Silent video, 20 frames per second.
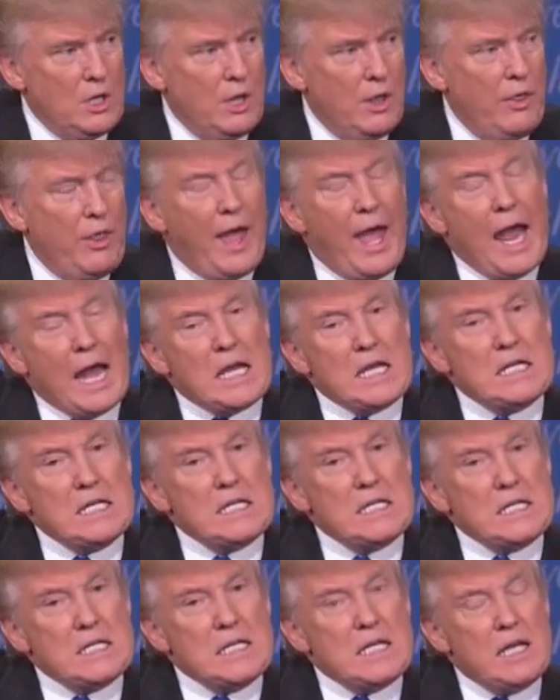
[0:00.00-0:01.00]
that
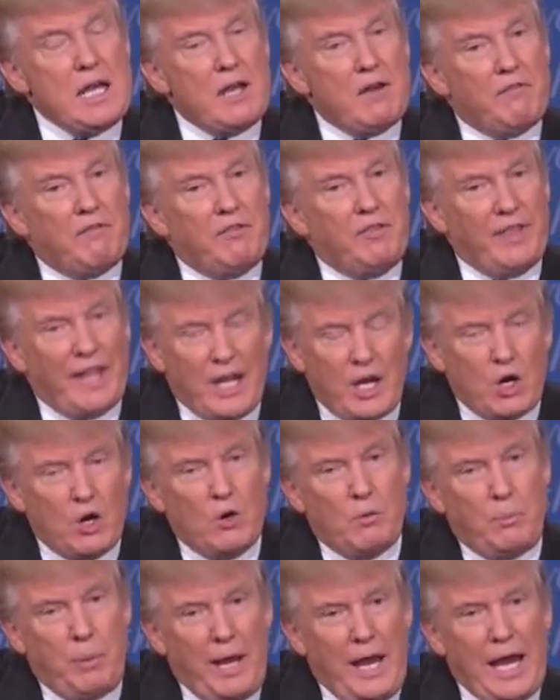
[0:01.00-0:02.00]
if they
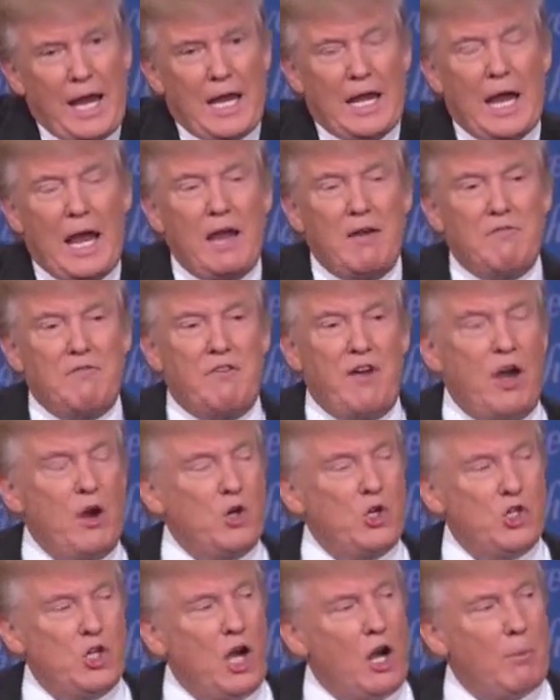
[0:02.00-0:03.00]
don't pay a fair
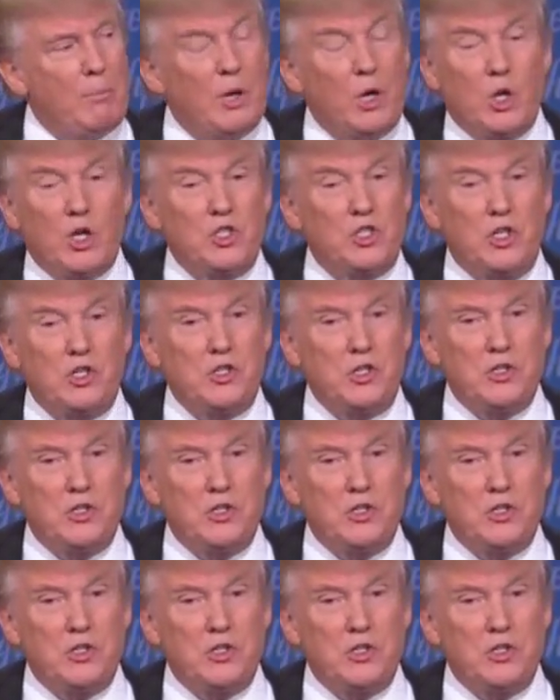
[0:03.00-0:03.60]
share, because this